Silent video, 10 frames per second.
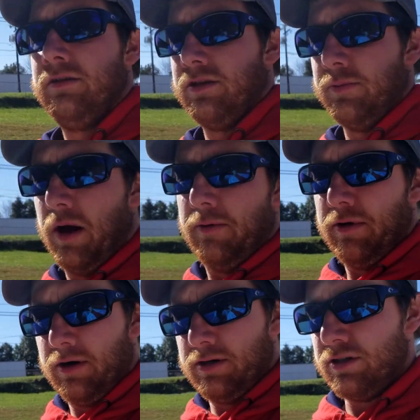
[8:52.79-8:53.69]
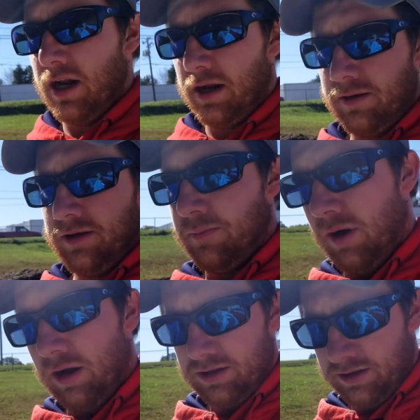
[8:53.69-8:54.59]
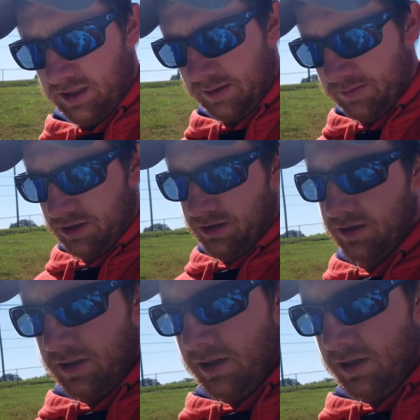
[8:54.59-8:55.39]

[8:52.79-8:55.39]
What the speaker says: thermometer and try to monitor the temperatures,